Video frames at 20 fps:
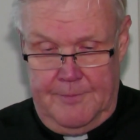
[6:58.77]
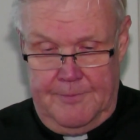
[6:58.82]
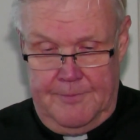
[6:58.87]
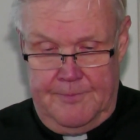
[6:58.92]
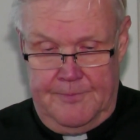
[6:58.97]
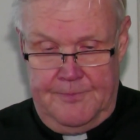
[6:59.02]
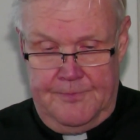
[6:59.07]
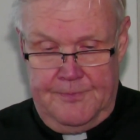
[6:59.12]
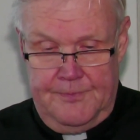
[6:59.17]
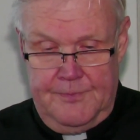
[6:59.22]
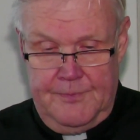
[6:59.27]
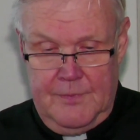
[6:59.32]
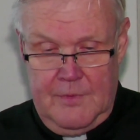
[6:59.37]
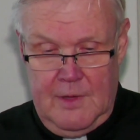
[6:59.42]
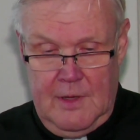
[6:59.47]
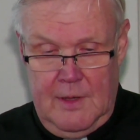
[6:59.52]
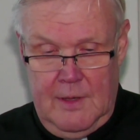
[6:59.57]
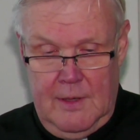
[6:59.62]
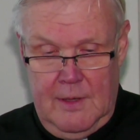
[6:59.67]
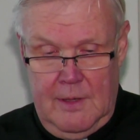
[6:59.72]

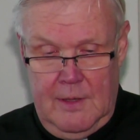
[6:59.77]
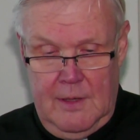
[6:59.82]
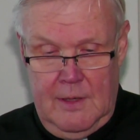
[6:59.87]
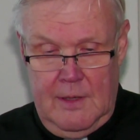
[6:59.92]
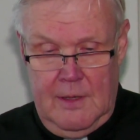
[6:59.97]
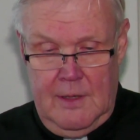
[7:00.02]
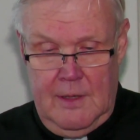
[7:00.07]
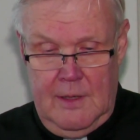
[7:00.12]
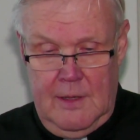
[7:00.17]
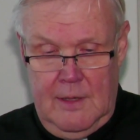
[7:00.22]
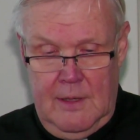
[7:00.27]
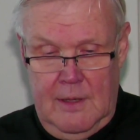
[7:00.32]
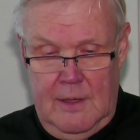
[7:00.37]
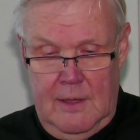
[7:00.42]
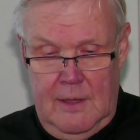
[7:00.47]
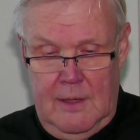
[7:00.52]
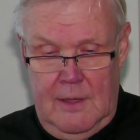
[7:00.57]
[no speech]